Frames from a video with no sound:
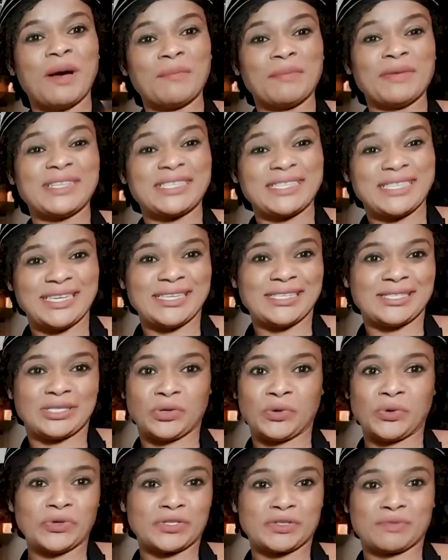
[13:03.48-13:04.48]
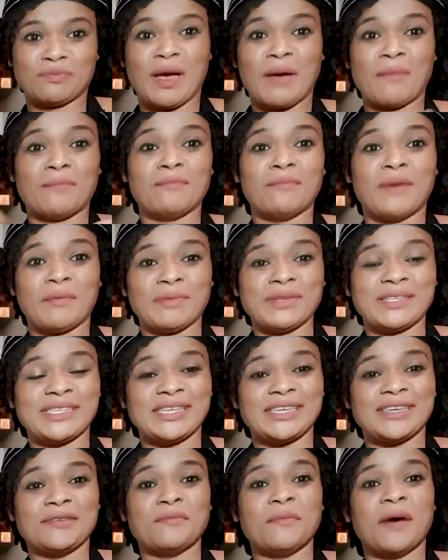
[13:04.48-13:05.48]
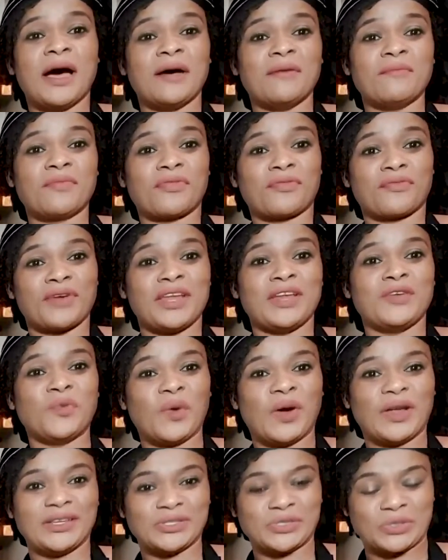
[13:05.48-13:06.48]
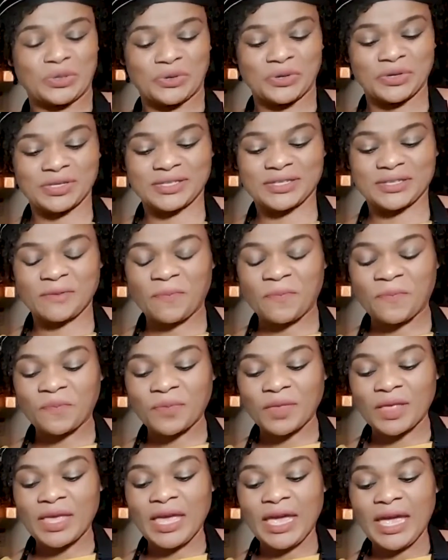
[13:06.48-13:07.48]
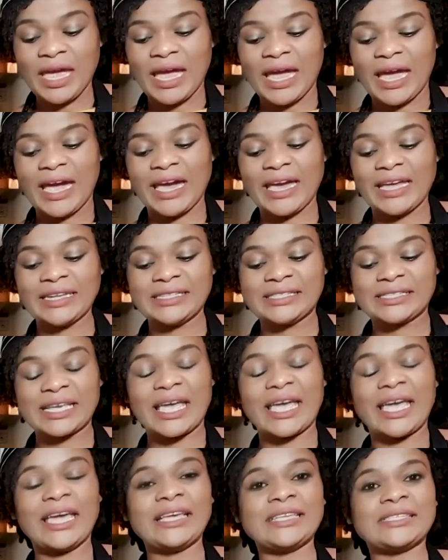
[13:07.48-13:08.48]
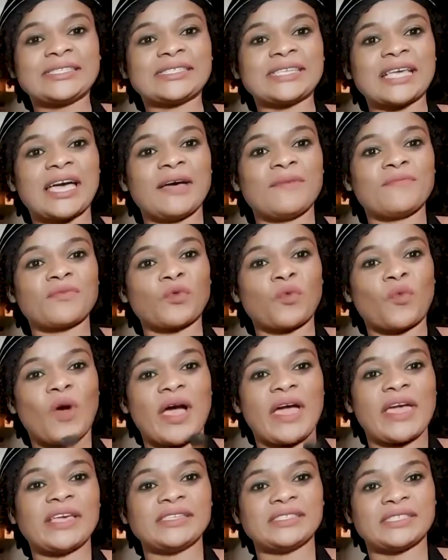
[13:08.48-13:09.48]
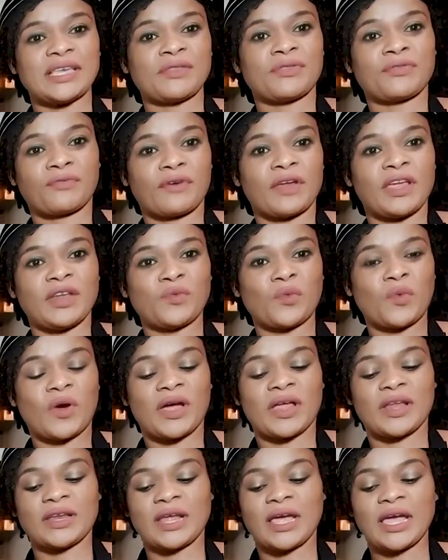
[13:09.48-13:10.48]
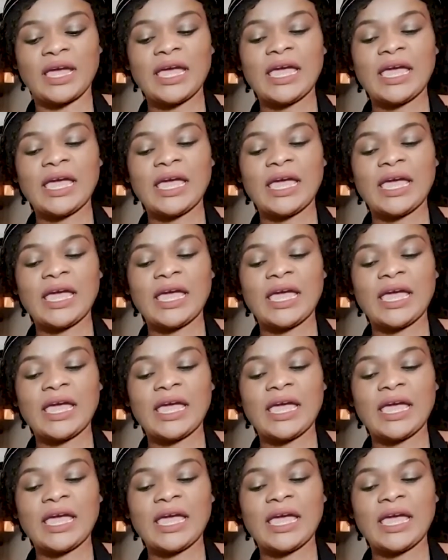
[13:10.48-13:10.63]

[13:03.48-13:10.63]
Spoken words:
Mama T sauce, Mama T 3-in-1 sauce. And it's why is it 3-in-1?